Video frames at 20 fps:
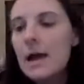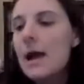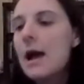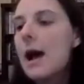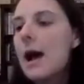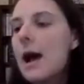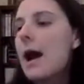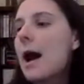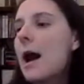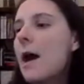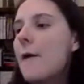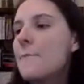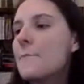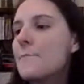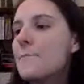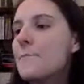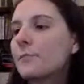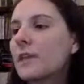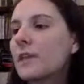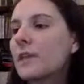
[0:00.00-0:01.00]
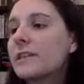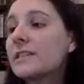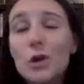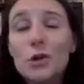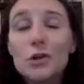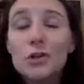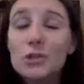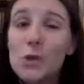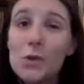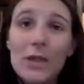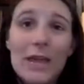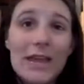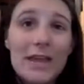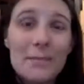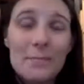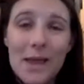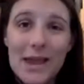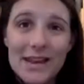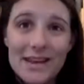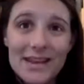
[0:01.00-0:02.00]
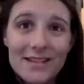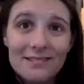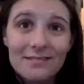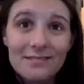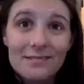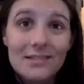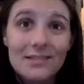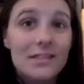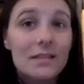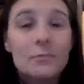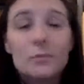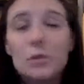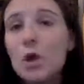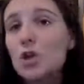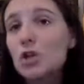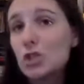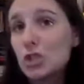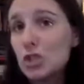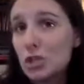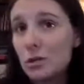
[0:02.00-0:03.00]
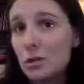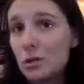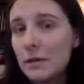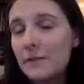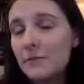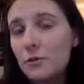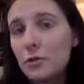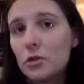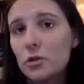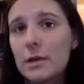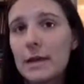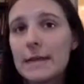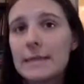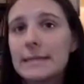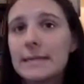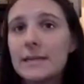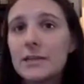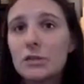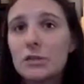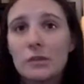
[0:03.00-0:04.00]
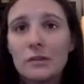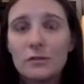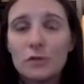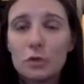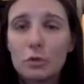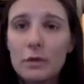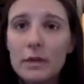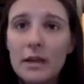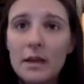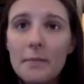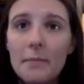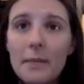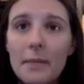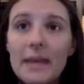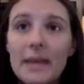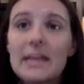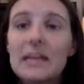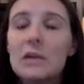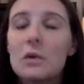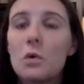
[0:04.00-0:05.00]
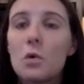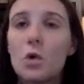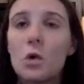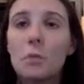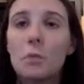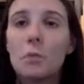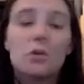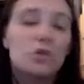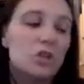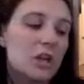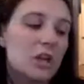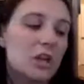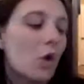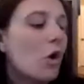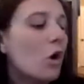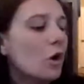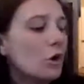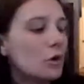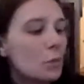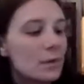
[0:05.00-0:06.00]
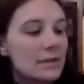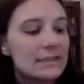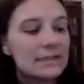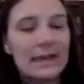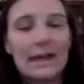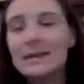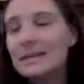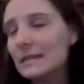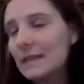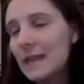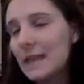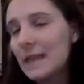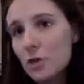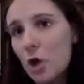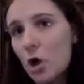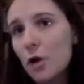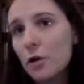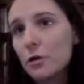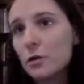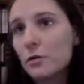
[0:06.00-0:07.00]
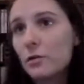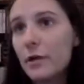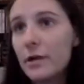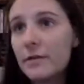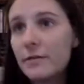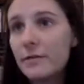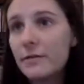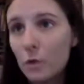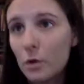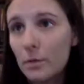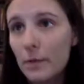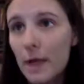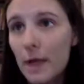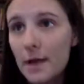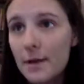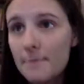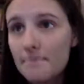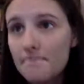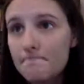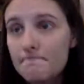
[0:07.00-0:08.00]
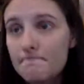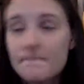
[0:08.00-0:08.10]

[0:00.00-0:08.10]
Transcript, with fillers: Um, some dogs don't like bedding. Some dogs do. If your dog has a history of chewing up bedding or pushing it all to one side to lay on the hard crate floor bottom,